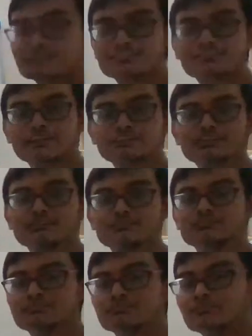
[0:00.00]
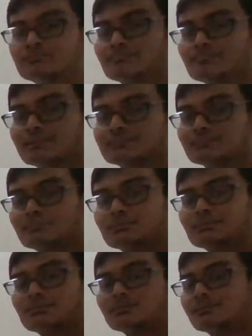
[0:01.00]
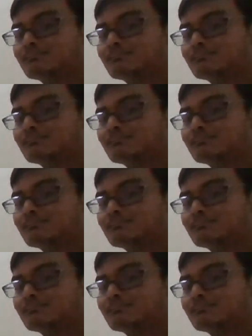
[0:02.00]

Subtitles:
factor. That's why we call